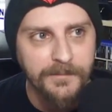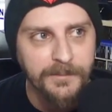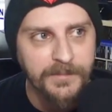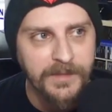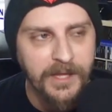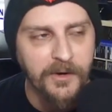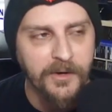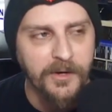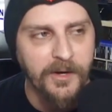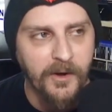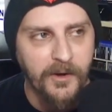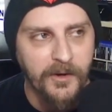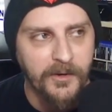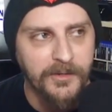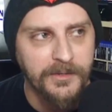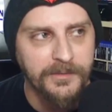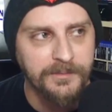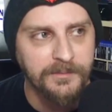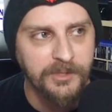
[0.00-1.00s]
there
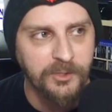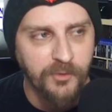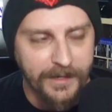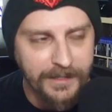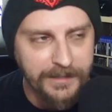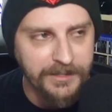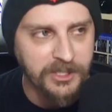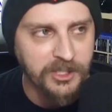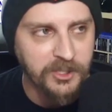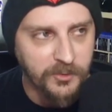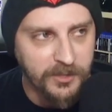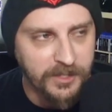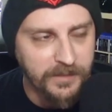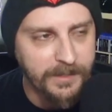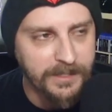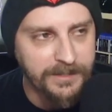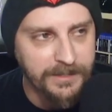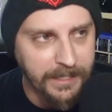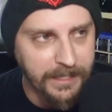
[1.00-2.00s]
are great
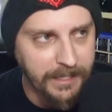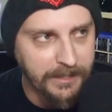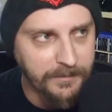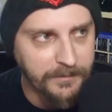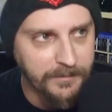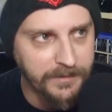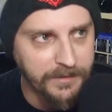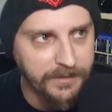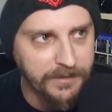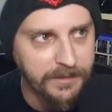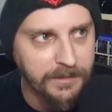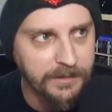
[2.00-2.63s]
story-based games